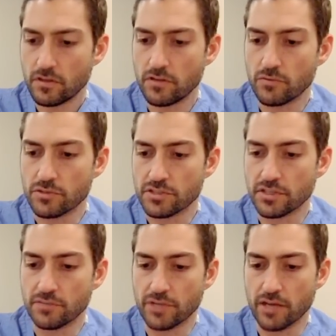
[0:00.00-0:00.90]
And once
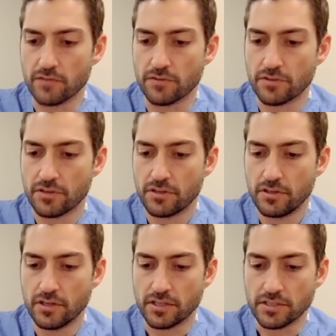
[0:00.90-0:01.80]
again, we have
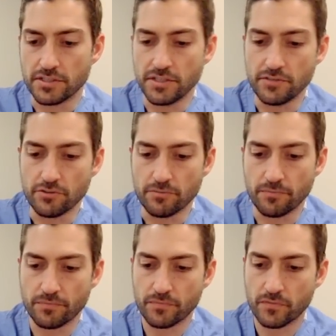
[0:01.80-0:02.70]
a continuum,
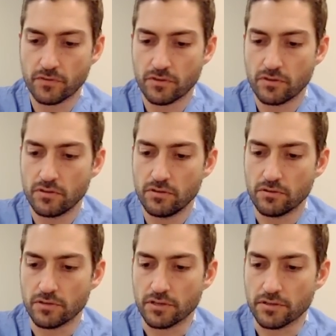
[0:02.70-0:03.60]

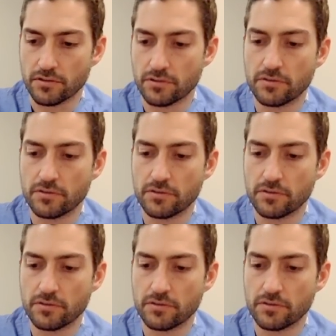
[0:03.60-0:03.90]
okay?